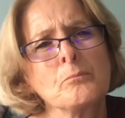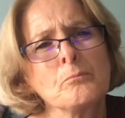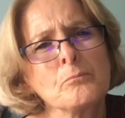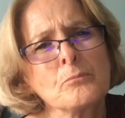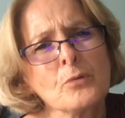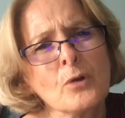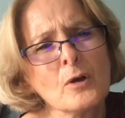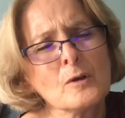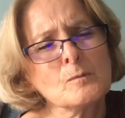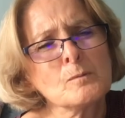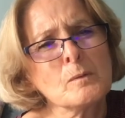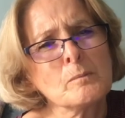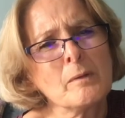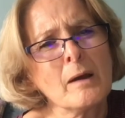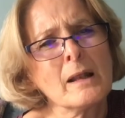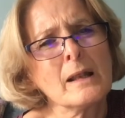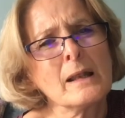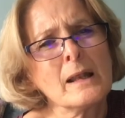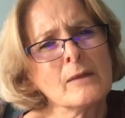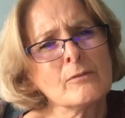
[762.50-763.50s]
prosper
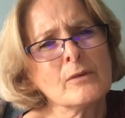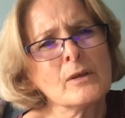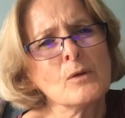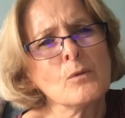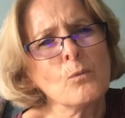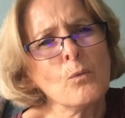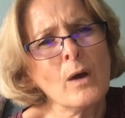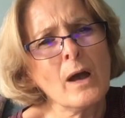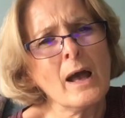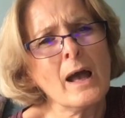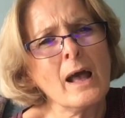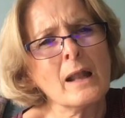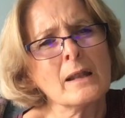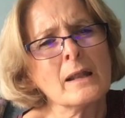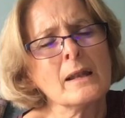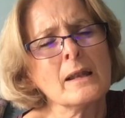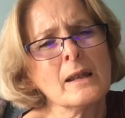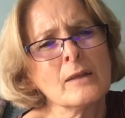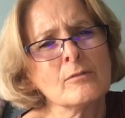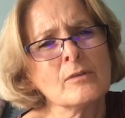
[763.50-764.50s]
by living well
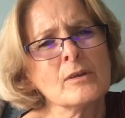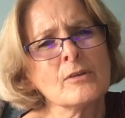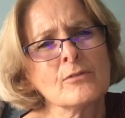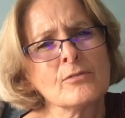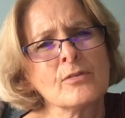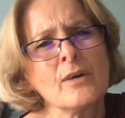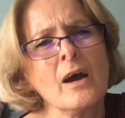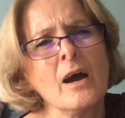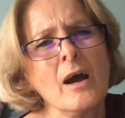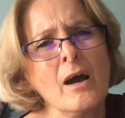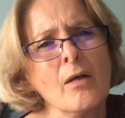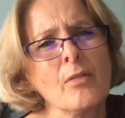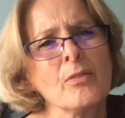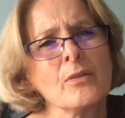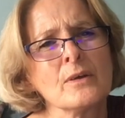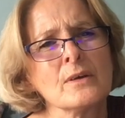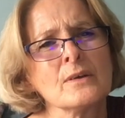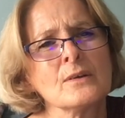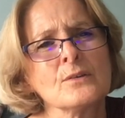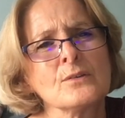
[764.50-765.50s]
and living for
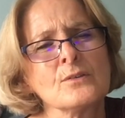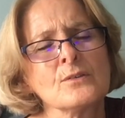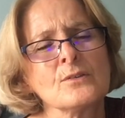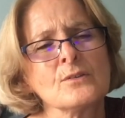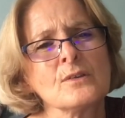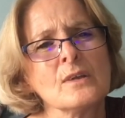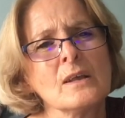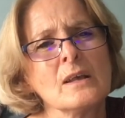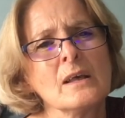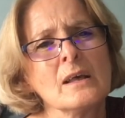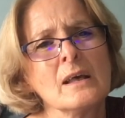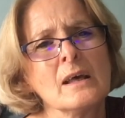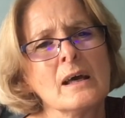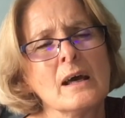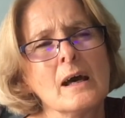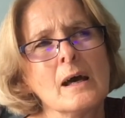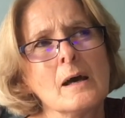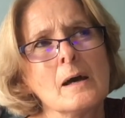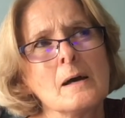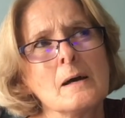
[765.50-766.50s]
others.
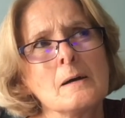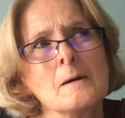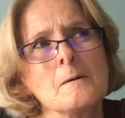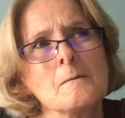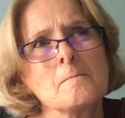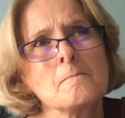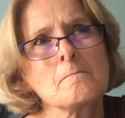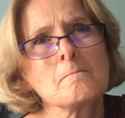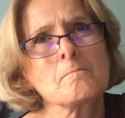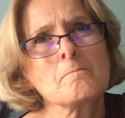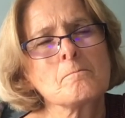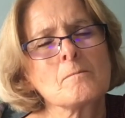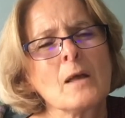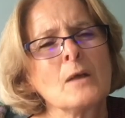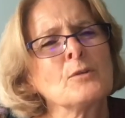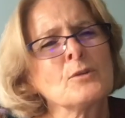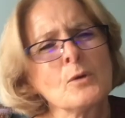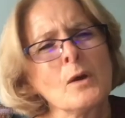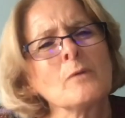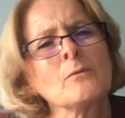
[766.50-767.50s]

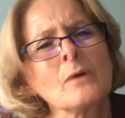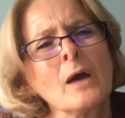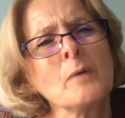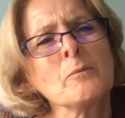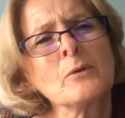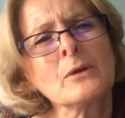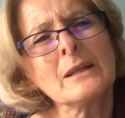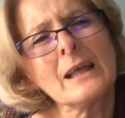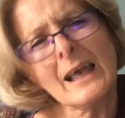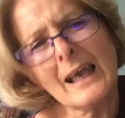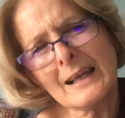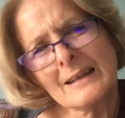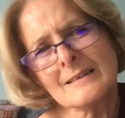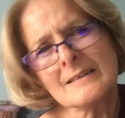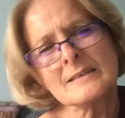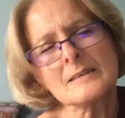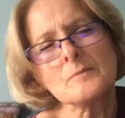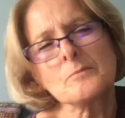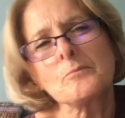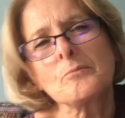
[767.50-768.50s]
And so I'm going to
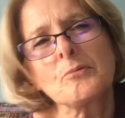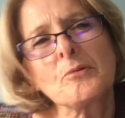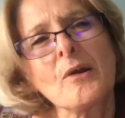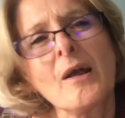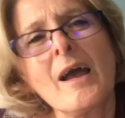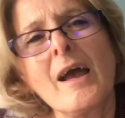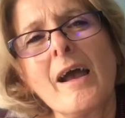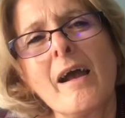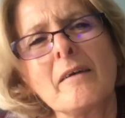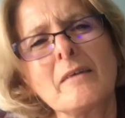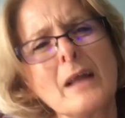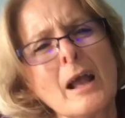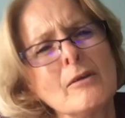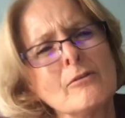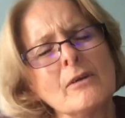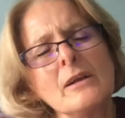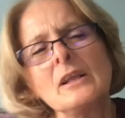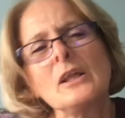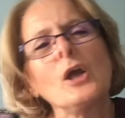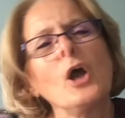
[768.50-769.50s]
end in prayer, and I
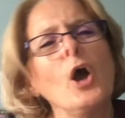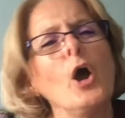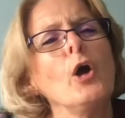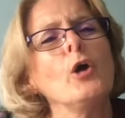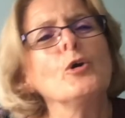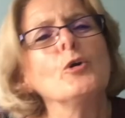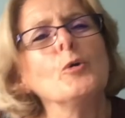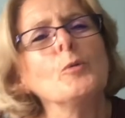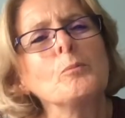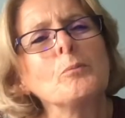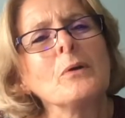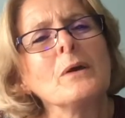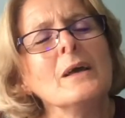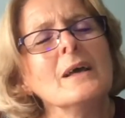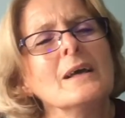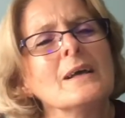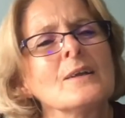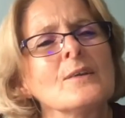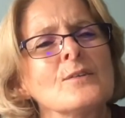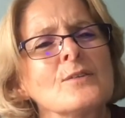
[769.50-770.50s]
really hope
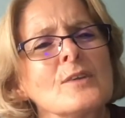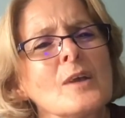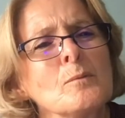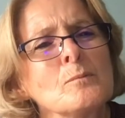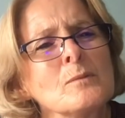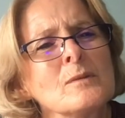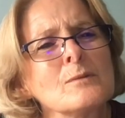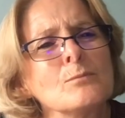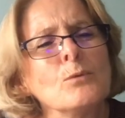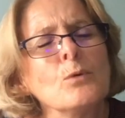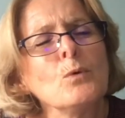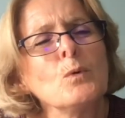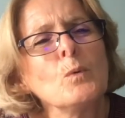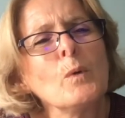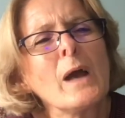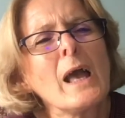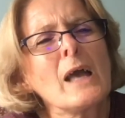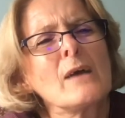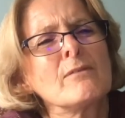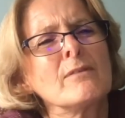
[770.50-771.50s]
in some small
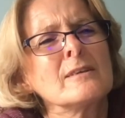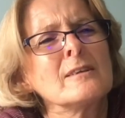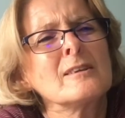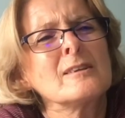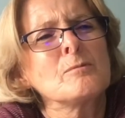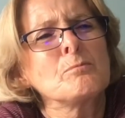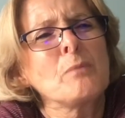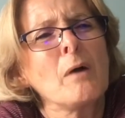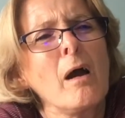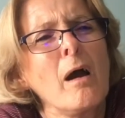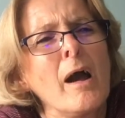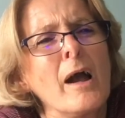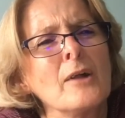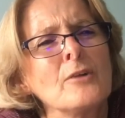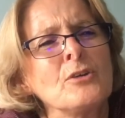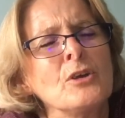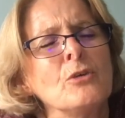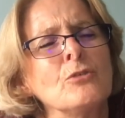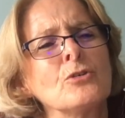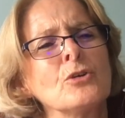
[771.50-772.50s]
way I've
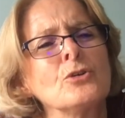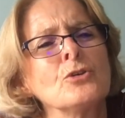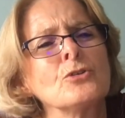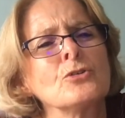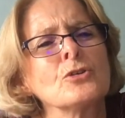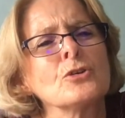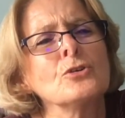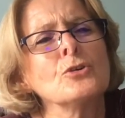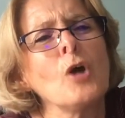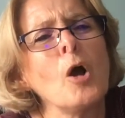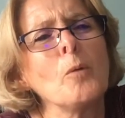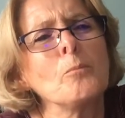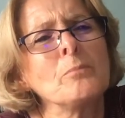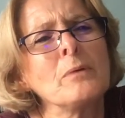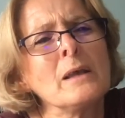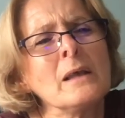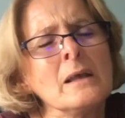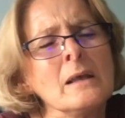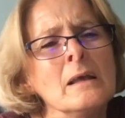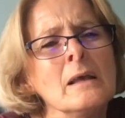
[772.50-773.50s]
inspired you to not
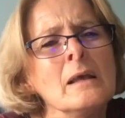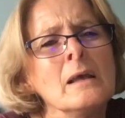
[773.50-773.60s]
be